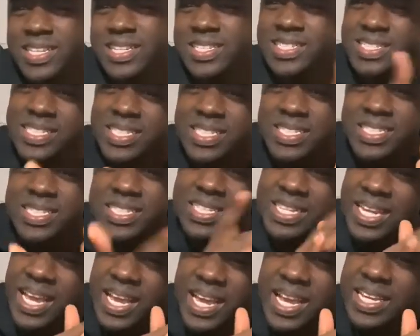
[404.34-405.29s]

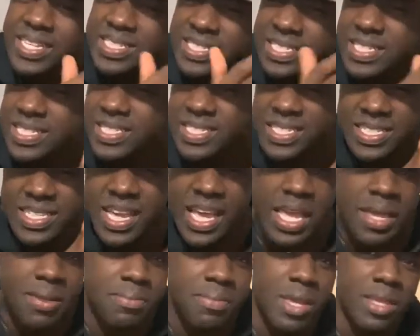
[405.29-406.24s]
sixty-nine,
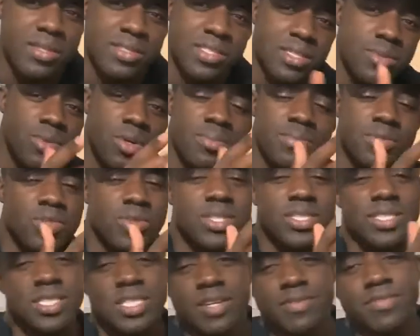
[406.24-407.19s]
sixty-eight, maybe somewhere
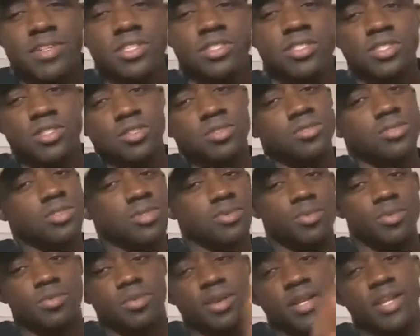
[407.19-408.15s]
between seventy-two,
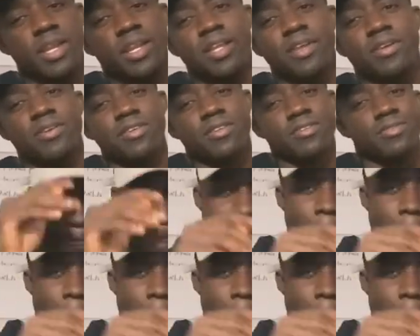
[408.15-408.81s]
somewhere around that area.